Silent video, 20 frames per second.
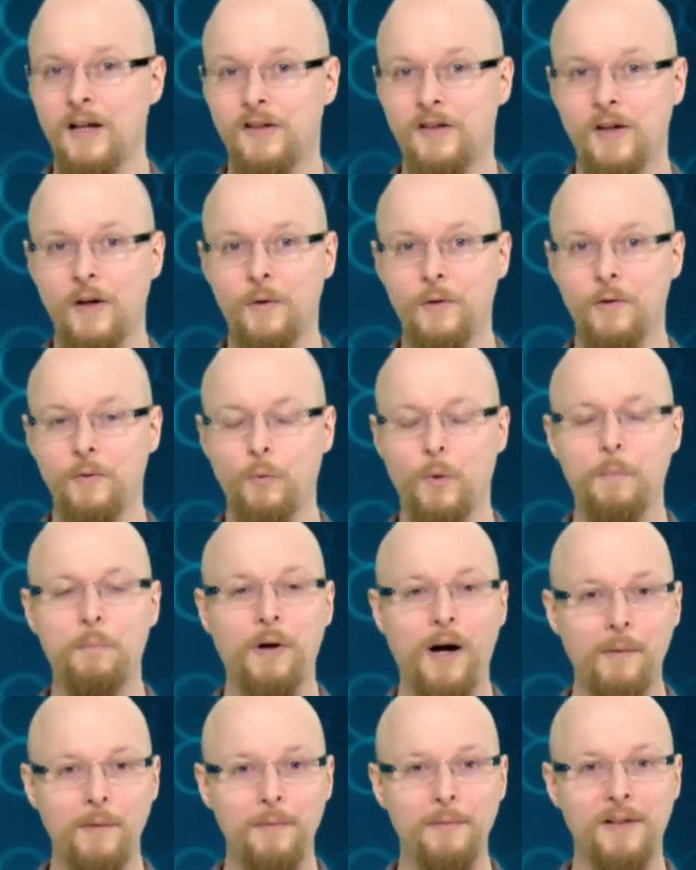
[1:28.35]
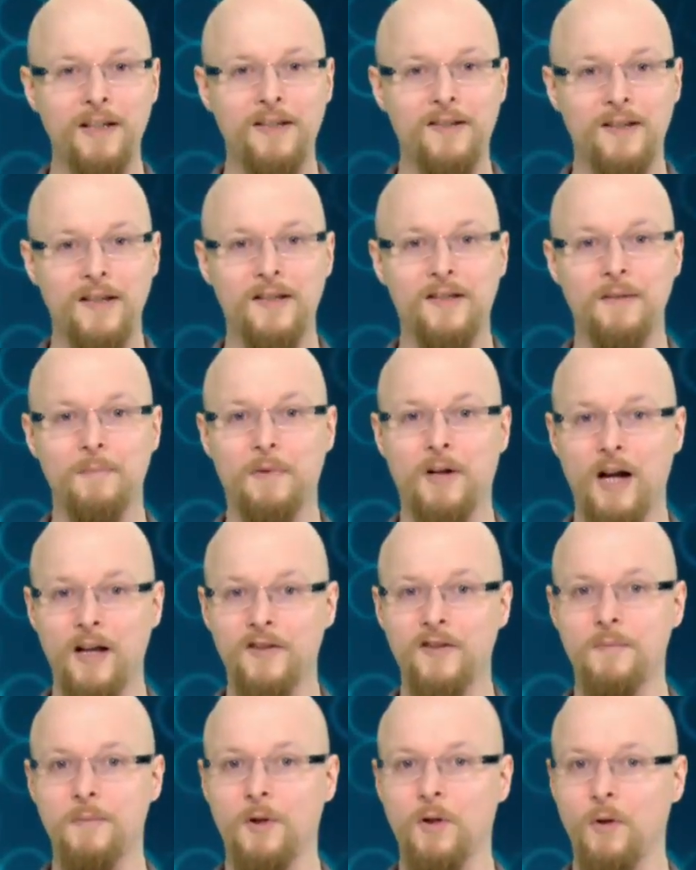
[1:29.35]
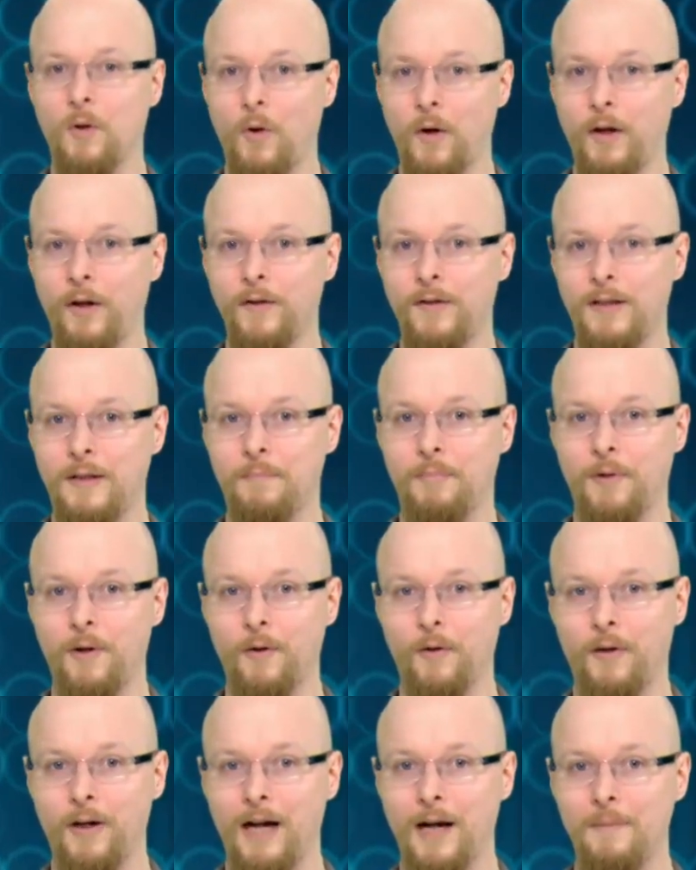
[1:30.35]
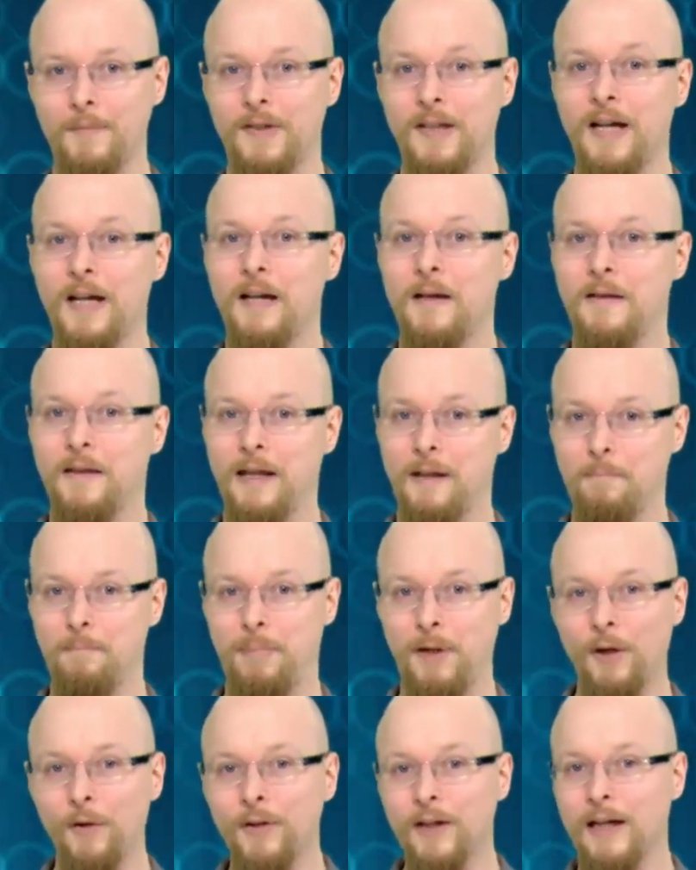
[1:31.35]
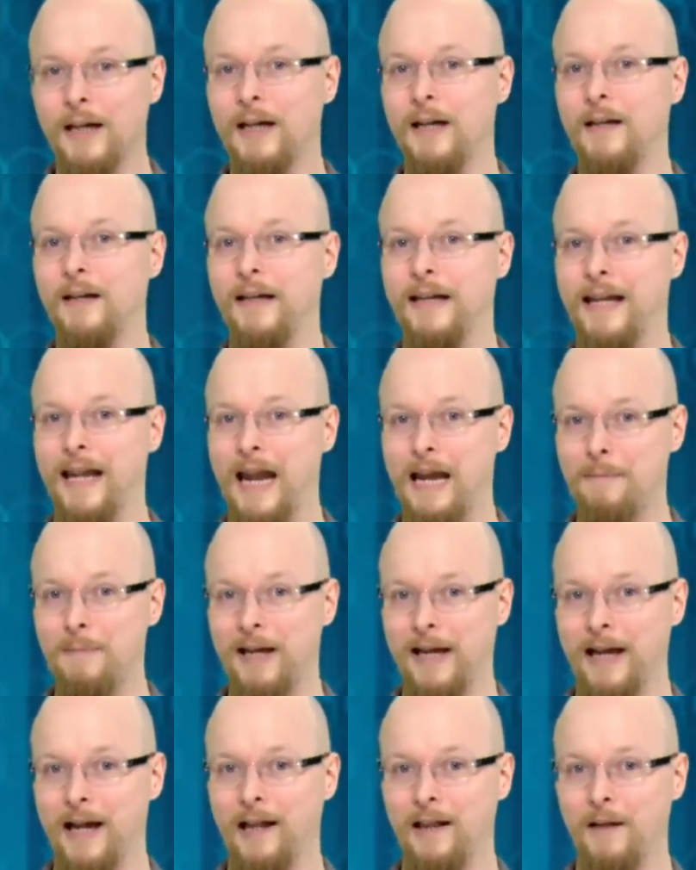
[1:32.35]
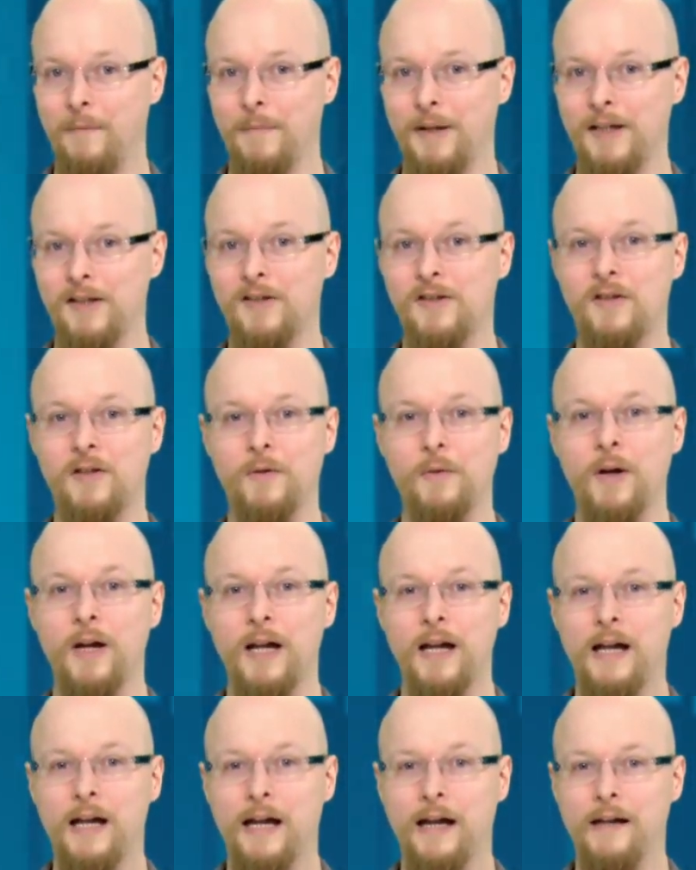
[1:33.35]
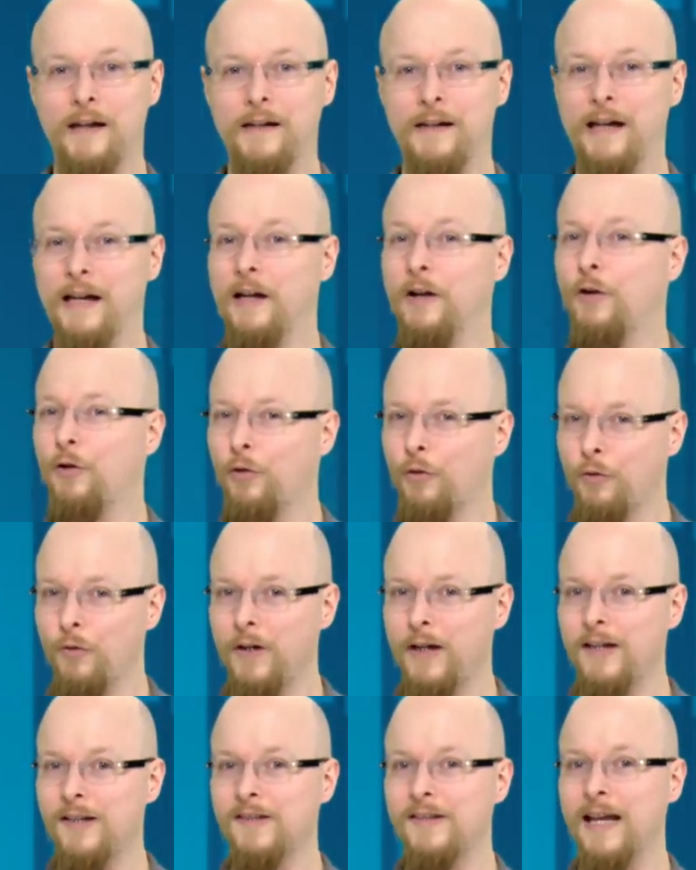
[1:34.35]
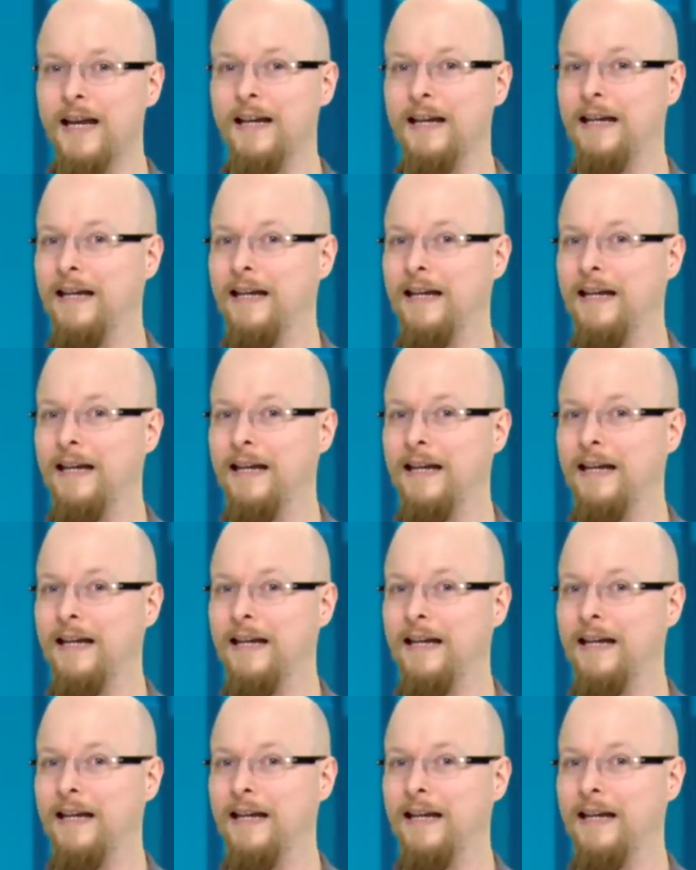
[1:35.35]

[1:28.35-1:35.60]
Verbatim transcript: So we'll probably see some customer loyalty programs that build in gaming elements to increase that